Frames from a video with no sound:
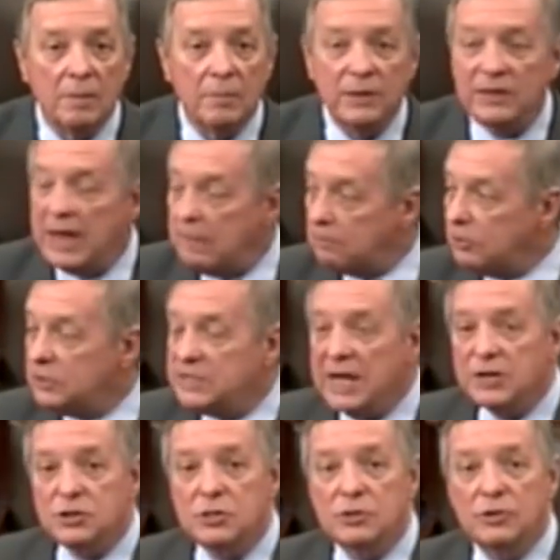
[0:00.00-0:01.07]
But that
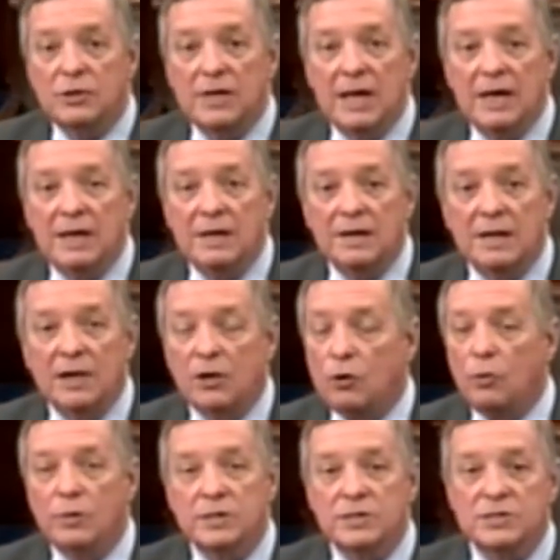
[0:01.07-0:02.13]
protection could end in a
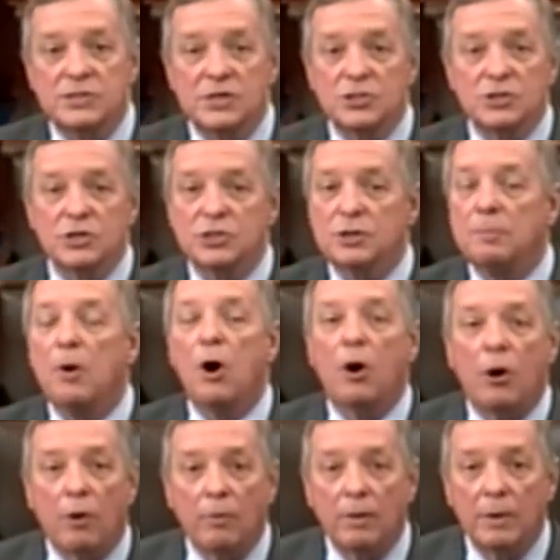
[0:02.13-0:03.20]
court decision
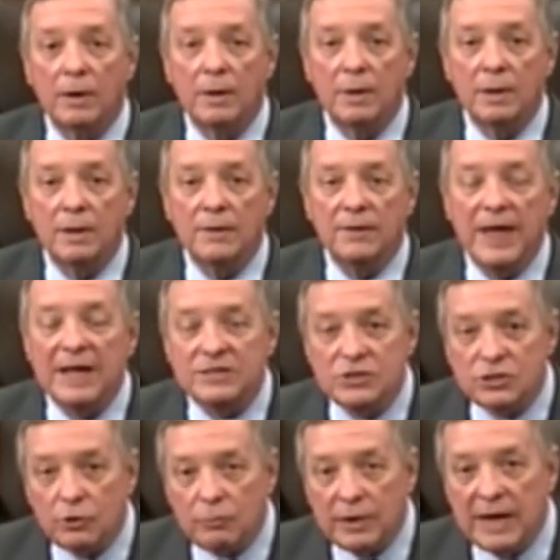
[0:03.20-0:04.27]
tomorrow. That's
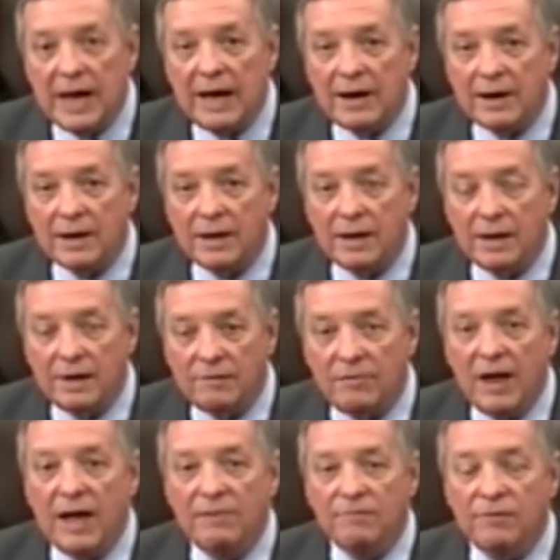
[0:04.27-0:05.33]
the reality of
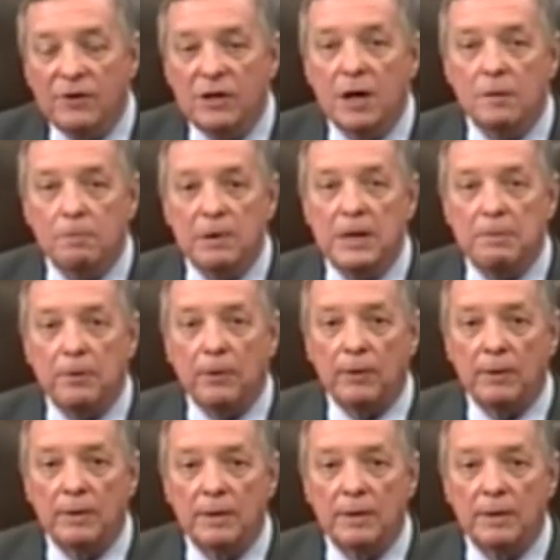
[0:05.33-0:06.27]
life for young people.